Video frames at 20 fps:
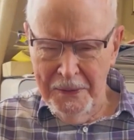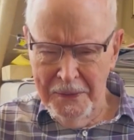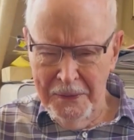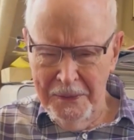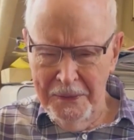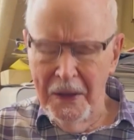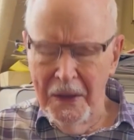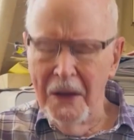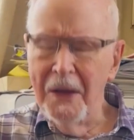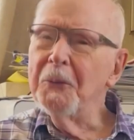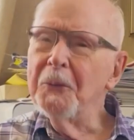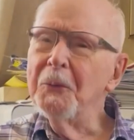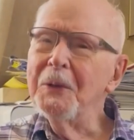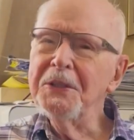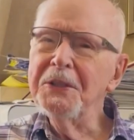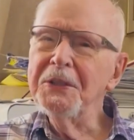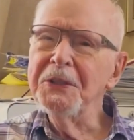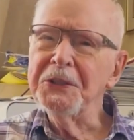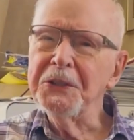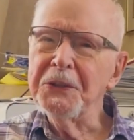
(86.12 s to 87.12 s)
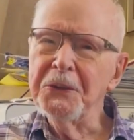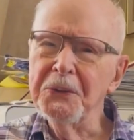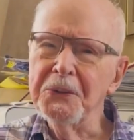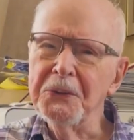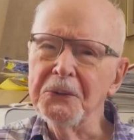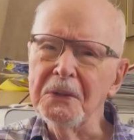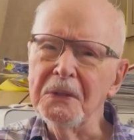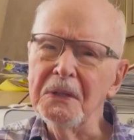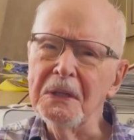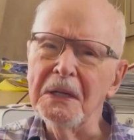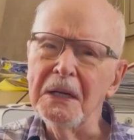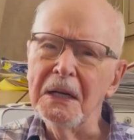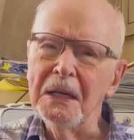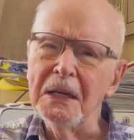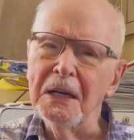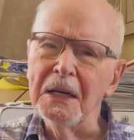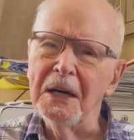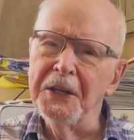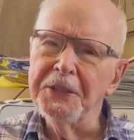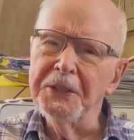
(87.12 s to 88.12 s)
I went to school.
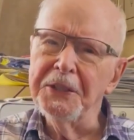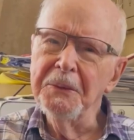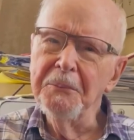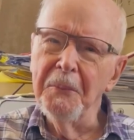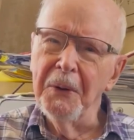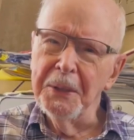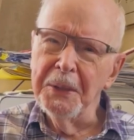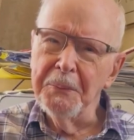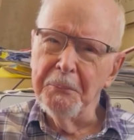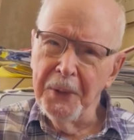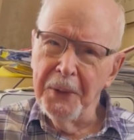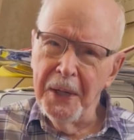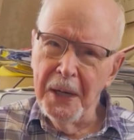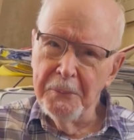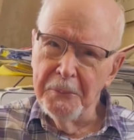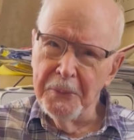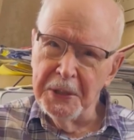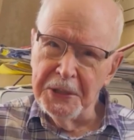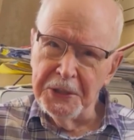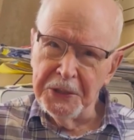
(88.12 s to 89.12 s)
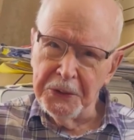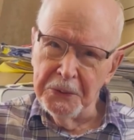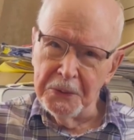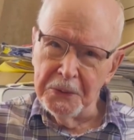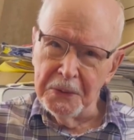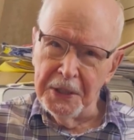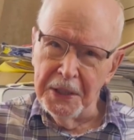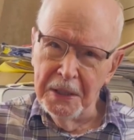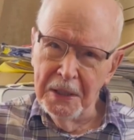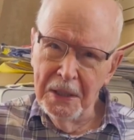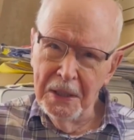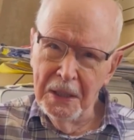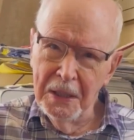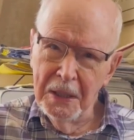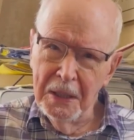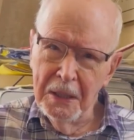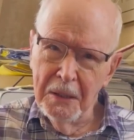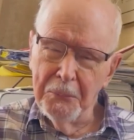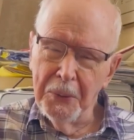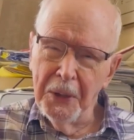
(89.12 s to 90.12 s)
I did my primary schooling
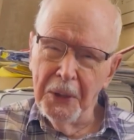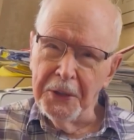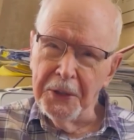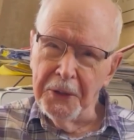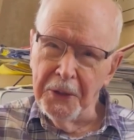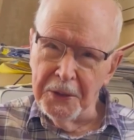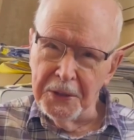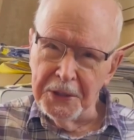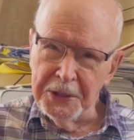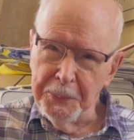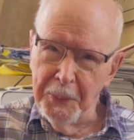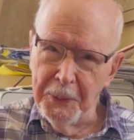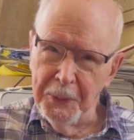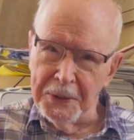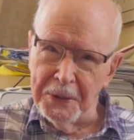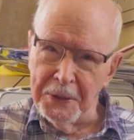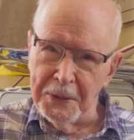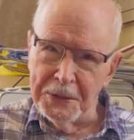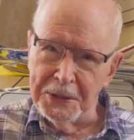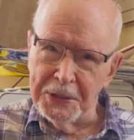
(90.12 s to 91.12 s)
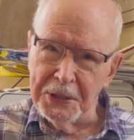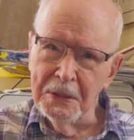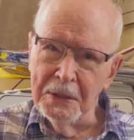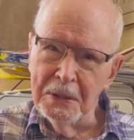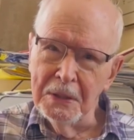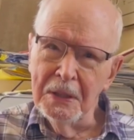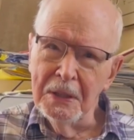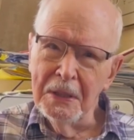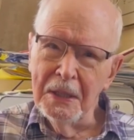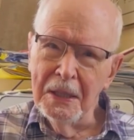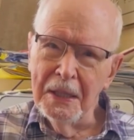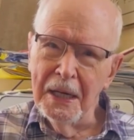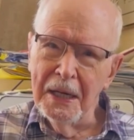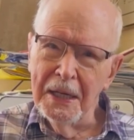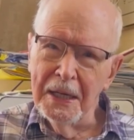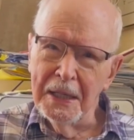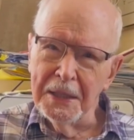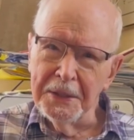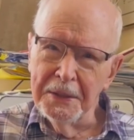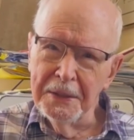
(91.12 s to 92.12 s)
by correspondence
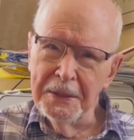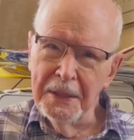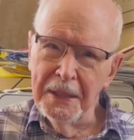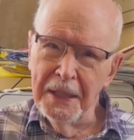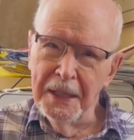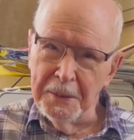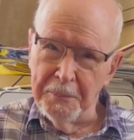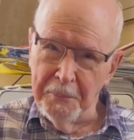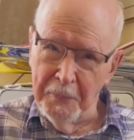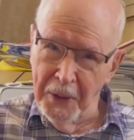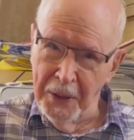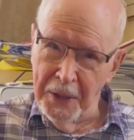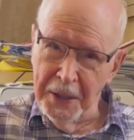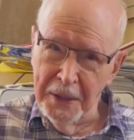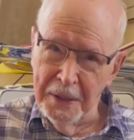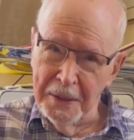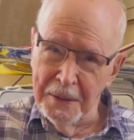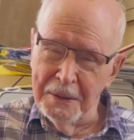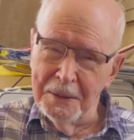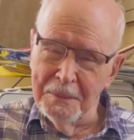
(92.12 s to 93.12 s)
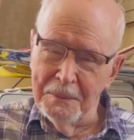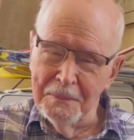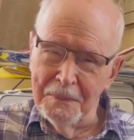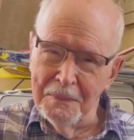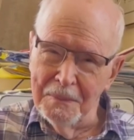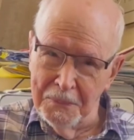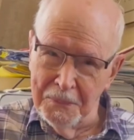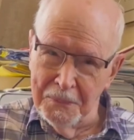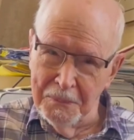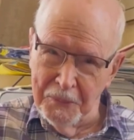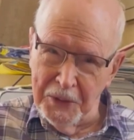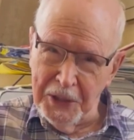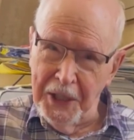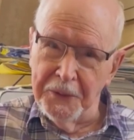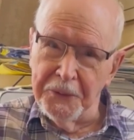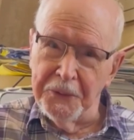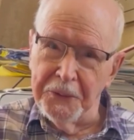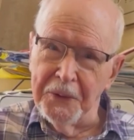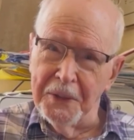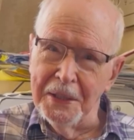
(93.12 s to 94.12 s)
at my
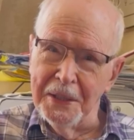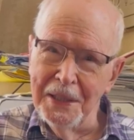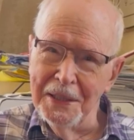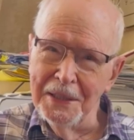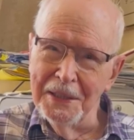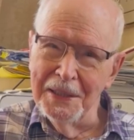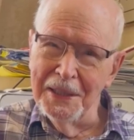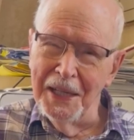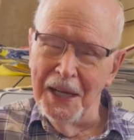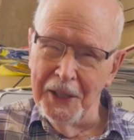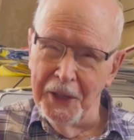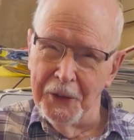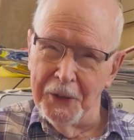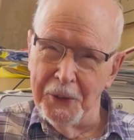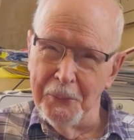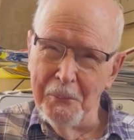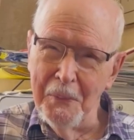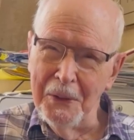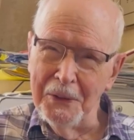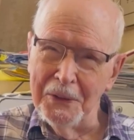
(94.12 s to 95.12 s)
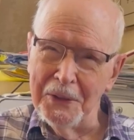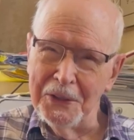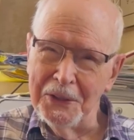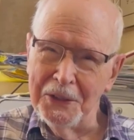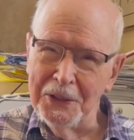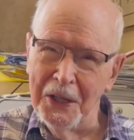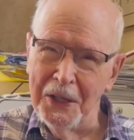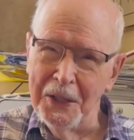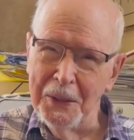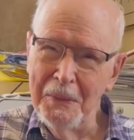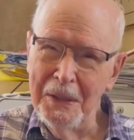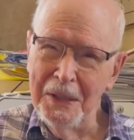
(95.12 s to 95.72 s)
country home at the time,